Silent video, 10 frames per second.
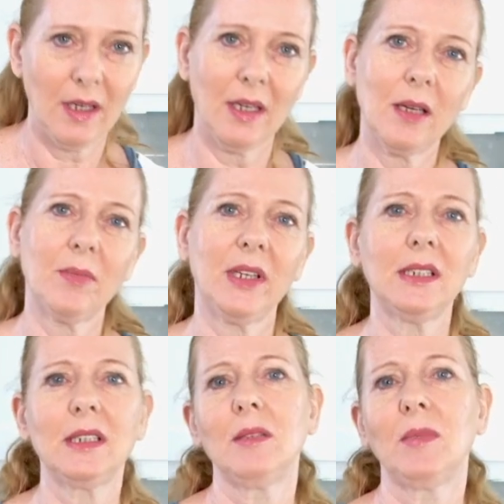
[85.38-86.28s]
and I'm
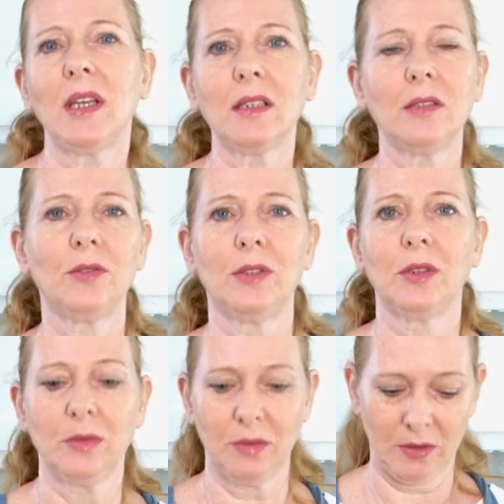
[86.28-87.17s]
basically making a
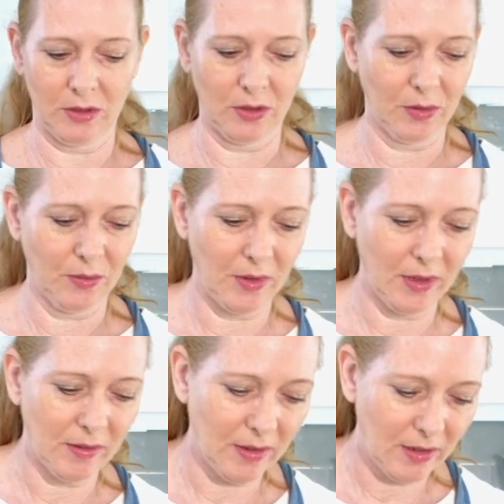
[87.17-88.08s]
roll, so
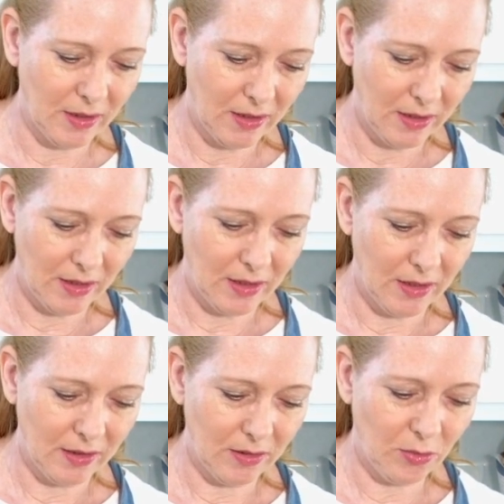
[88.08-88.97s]

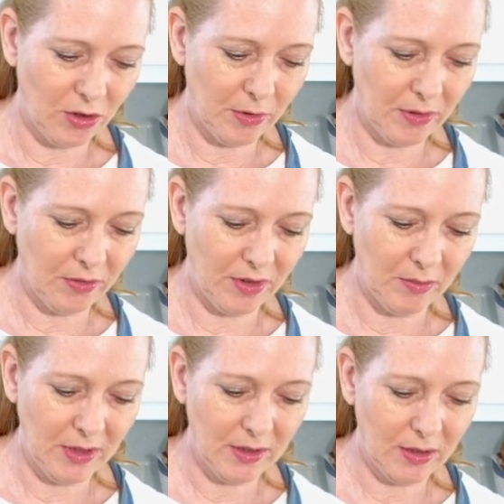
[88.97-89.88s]
you're probably
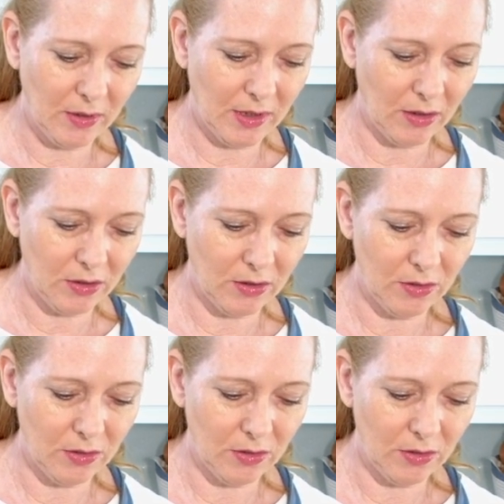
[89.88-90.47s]
familiar with how to